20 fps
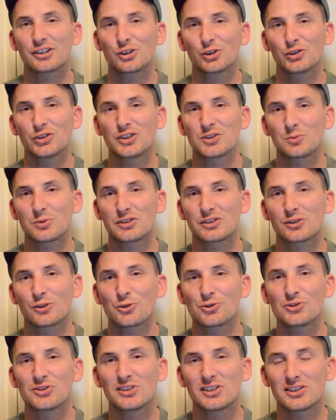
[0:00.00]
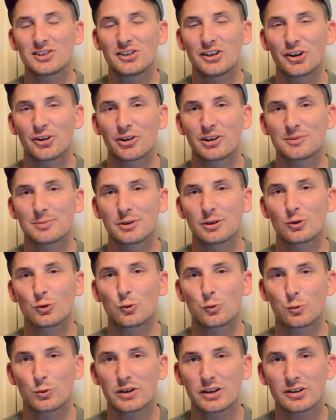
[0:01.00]
Gurley's resurgence this year has been
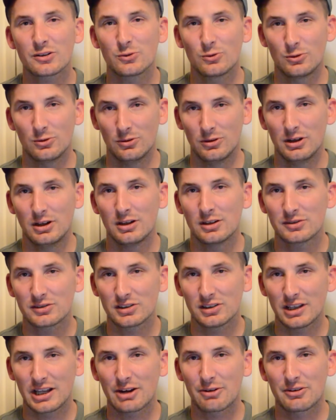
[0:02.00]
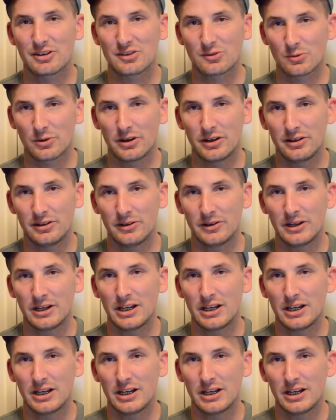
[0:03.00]
critical to Larry's run,